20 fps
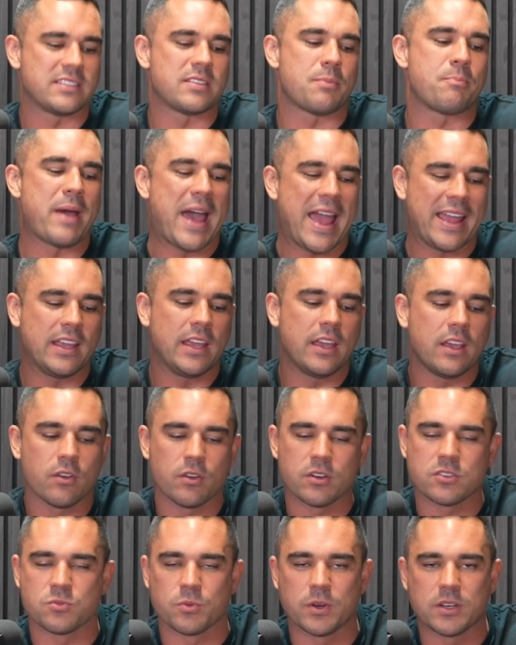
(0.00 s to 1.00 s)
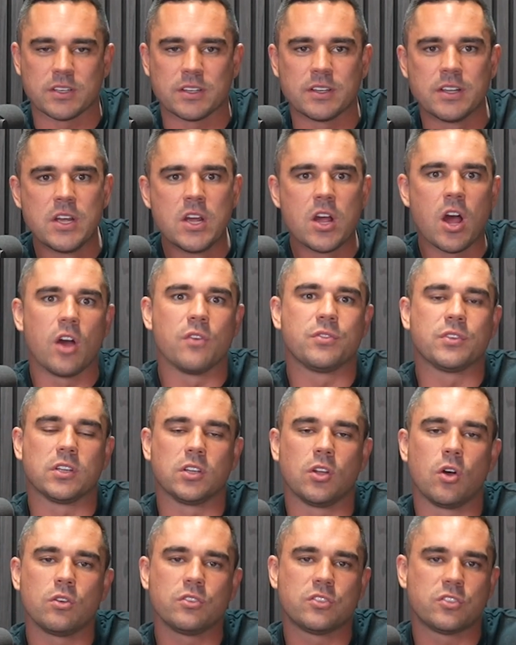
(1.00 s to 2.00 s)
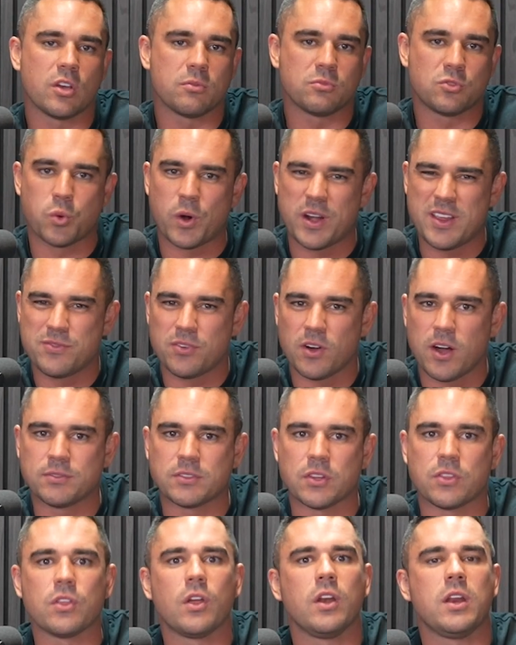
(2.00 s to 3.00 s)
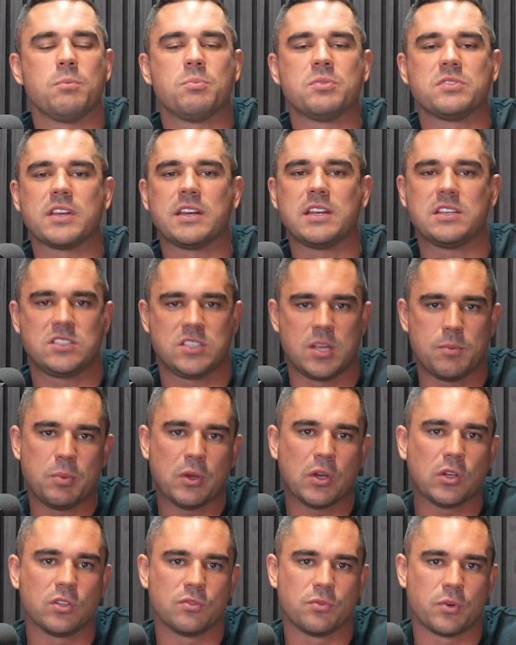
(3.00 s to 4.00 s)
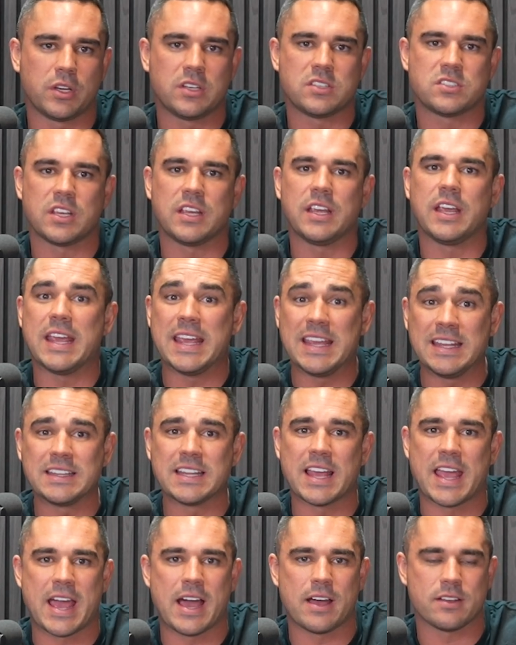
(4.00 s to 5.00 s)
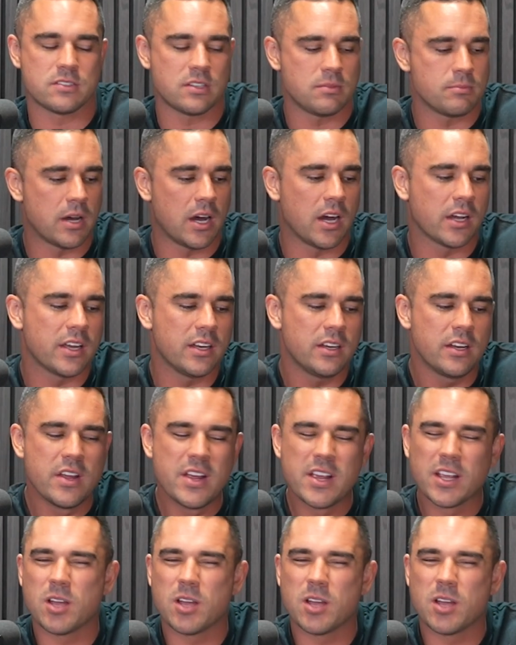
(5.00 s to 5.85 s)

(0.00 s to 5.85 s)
Tapang here has written, over the long term, 25 to 30% is typical of what you see in the housing market,